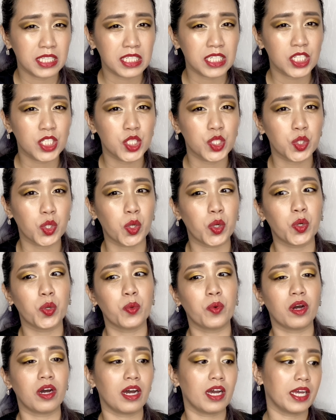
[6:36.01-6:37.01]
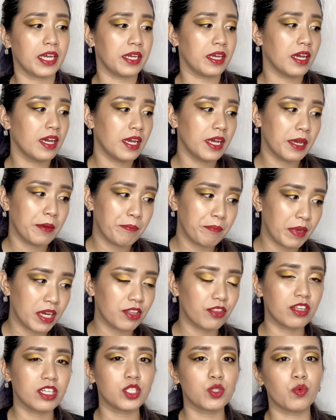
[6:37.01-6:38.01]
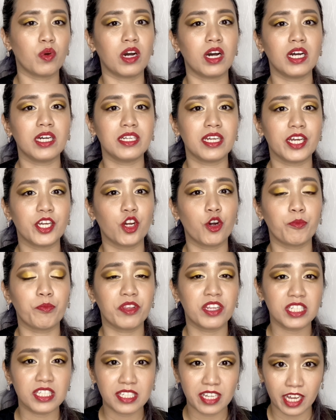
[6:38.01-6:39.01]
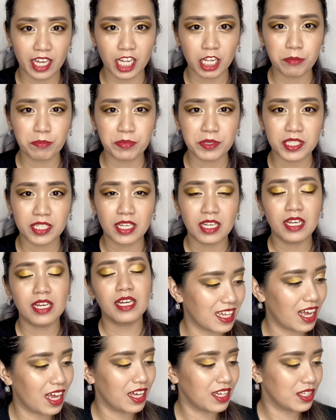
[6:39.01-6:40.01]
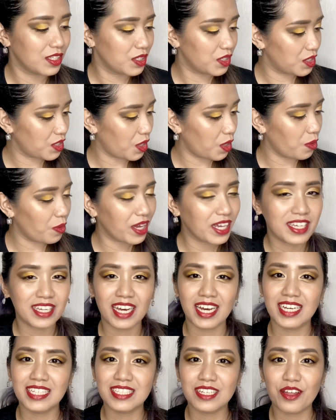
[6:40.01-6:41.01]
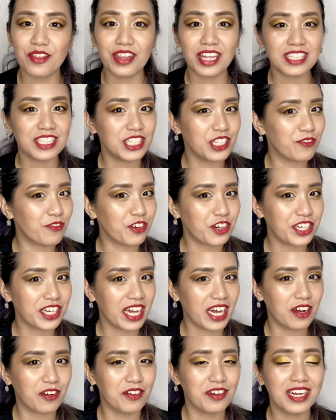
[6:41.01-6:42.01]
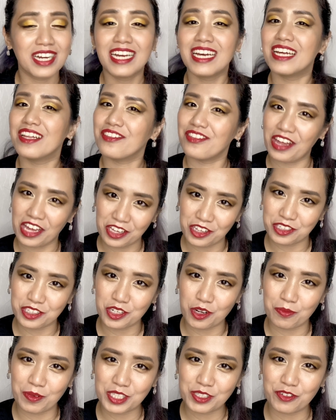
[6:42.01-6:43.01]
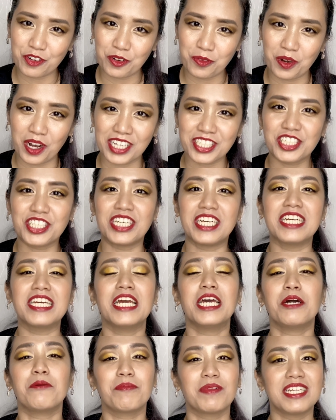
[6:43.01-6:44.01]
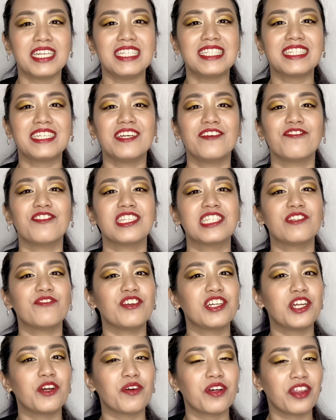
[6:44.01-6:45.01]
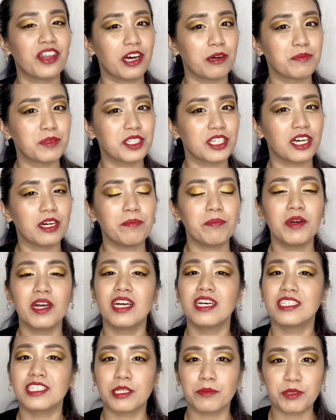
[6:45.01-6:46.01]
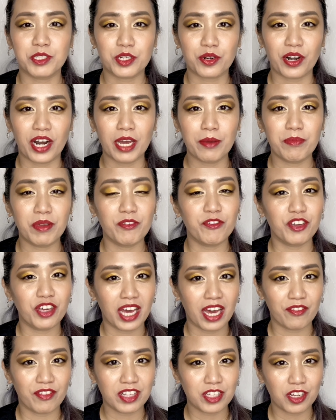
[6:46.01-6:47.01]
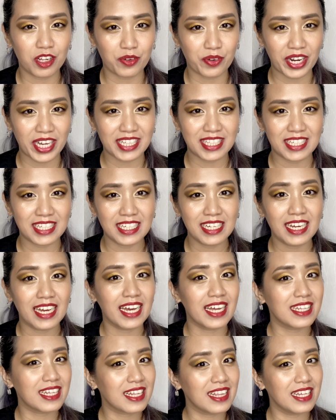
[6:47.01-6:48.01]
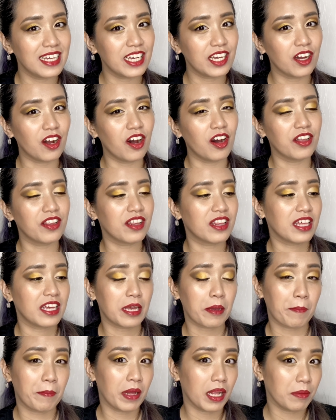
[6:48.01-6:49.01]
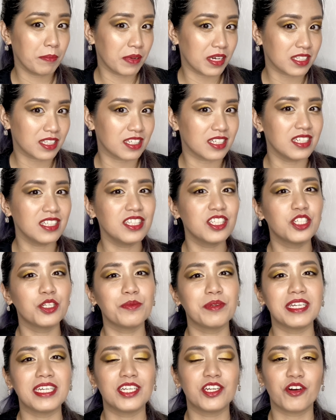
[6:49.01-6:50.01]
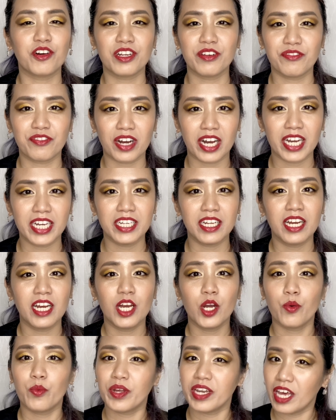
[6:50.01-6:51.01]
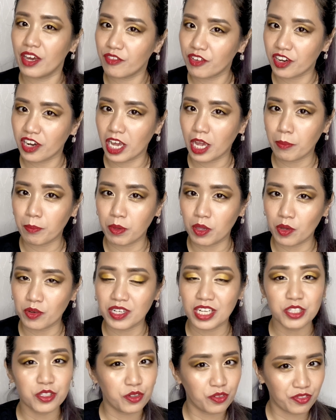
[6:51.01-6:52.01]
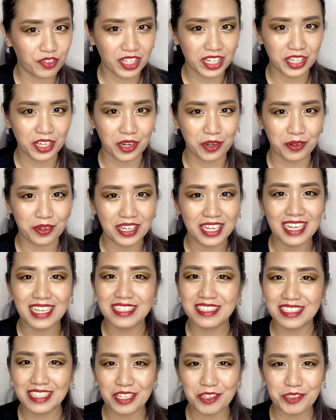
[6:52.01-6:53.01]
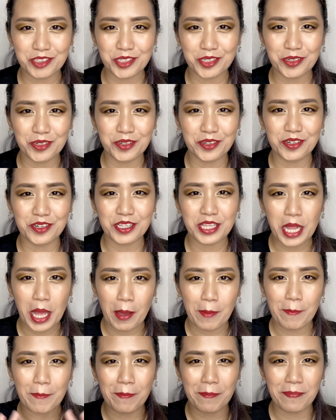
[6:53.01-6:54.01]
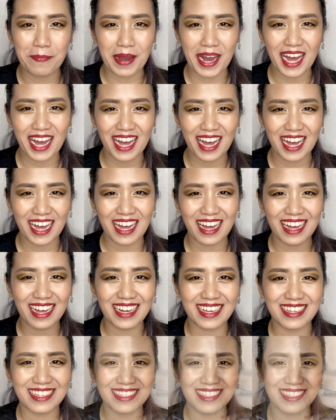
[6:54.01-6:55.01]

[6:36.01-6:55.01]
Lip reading: So I made this one. I hope this helps. So I guess that's it for now. Thank you so much for watching. Please give this video a thumbs up, subscribe if you haven't already, and click on the bell button to be notified whenever I upload a new video. See you soon! Bye!